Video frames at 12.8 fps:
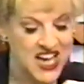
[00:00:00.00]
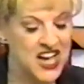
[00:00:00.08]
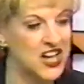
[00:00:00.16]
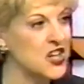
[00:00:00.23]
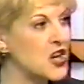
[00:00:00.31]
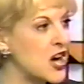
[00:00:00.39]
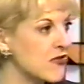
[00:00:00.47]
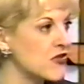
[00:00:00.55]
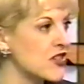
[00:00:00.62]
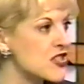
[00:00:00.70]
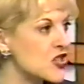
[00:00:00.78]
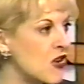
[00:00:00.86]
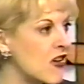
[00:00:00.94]
a
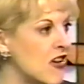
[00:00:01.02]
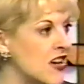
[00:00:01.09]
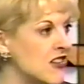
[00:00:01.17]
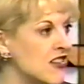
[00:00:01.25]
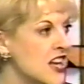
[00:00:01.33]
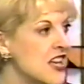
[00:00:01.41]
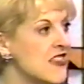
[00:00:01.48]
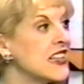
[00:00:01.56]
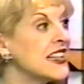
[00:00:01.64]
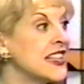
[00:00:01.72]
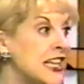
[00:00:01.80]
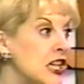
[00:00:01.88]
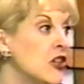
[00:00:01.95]
conference on the
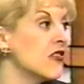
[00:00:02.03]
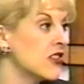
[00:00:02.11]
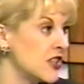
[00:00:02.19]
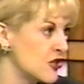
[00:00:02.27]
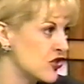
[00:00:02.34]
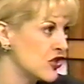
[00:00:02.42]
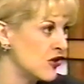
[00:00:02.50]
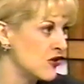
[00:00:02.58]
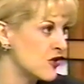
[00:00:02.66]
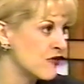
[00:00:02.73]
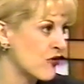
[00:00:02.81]
legal issues,